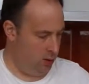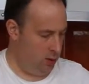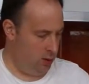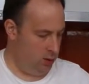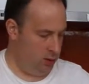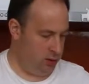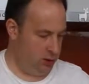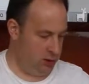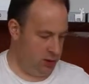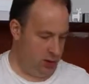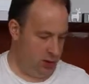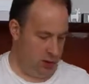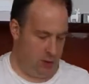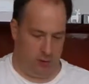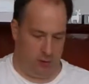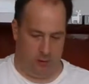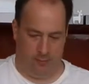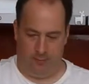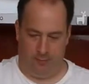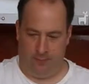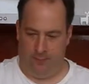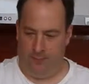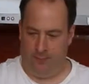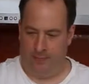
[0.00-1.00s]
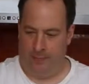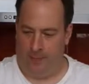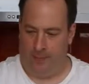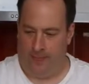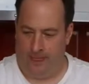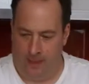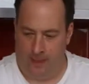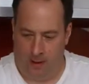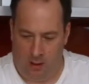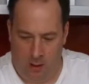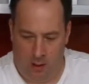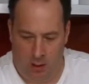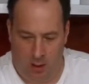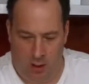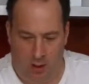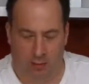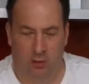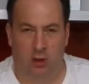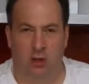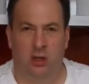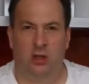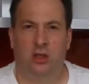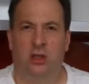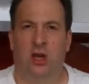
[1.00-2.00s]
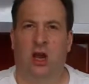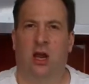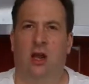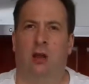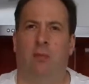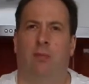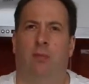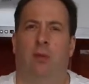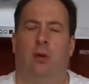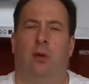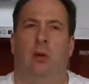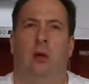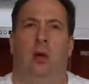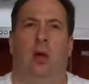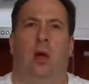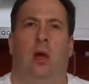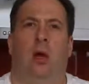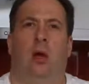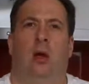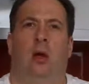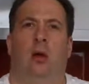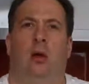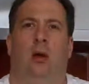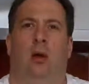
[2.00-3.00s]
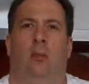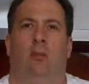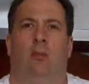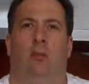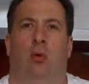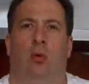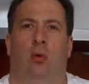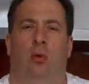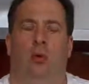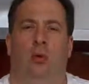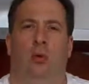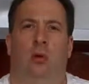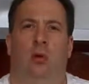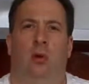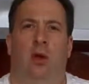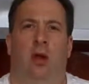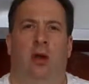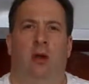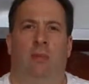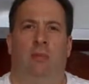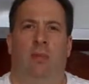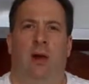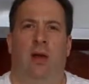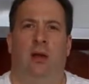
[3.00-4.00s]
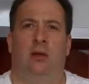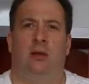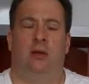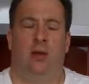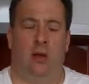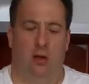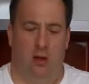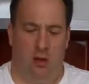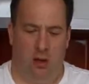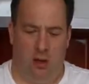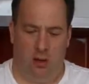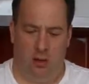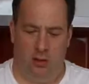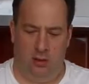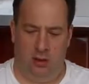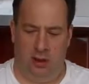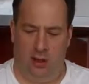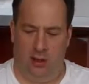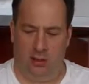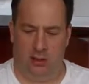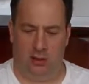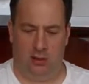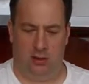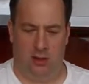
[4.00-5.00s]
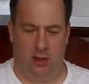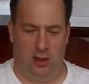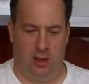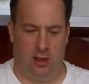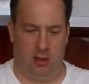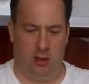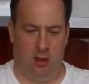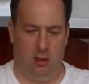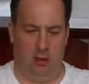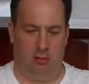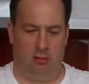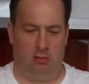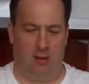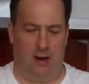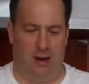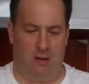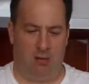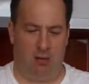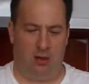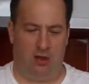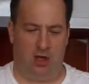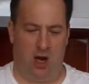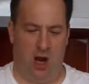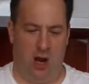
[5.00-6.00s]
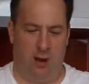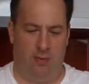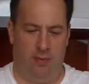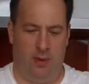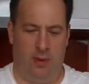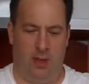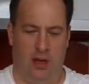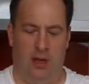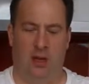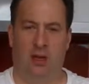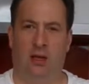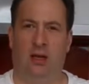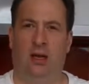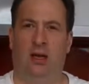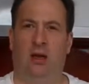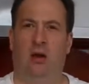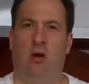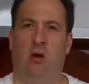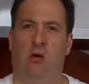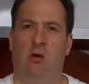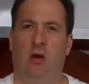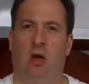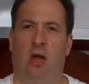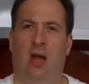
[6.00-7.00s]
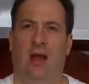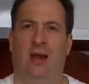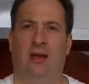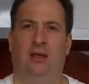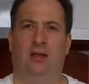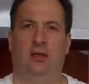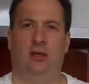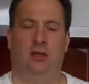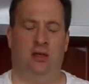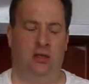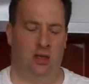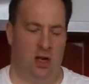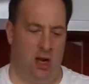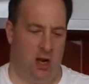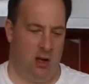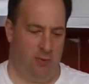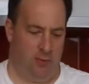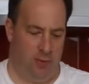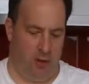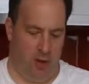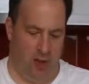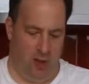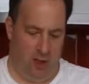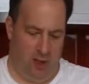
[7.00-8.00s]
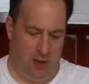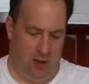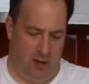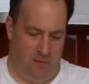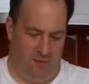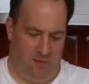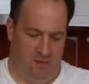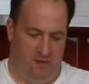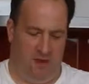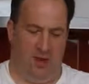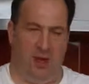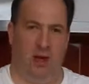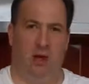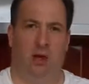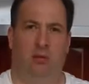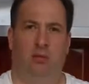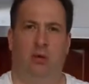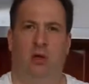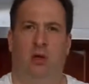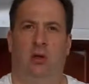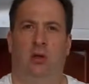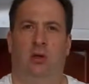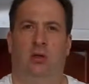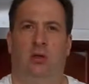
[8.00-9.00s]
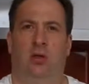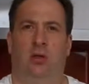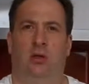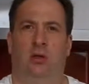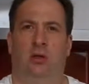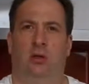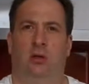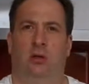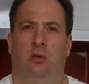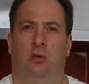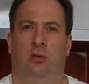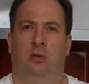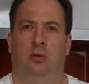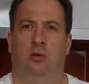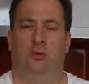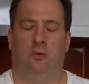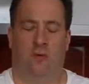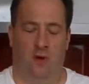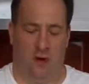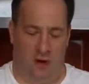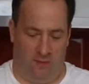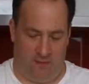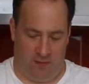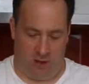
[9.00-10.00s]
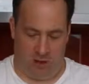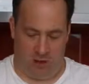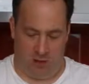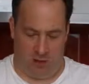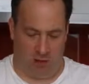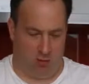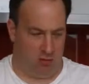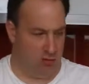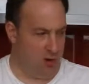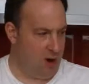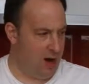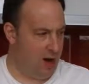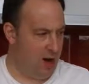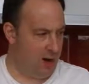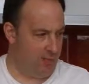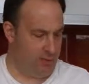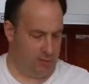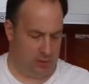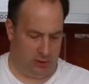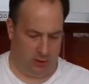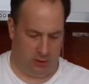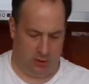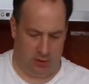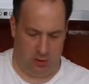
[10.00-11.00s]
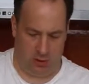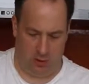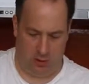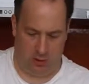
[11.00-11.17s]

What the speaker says: So I'm going to shape a ball and a batard. That's the round shape and then an elongated shape, and for that I'm going to just use 500 grams.